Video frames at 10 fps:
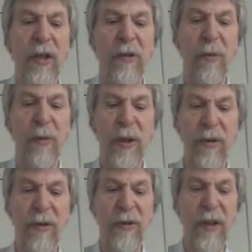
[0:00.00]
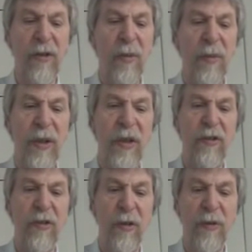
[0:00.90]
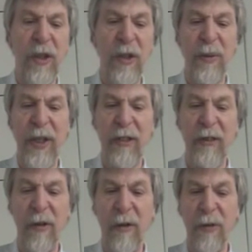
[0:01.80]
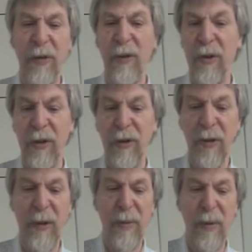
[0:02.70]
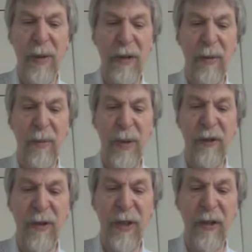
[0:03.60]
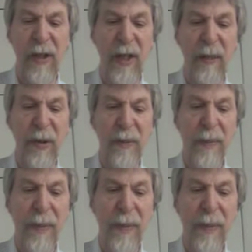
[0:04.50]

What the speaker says: So we use that combination of hardware and software in order to implement the pthread library.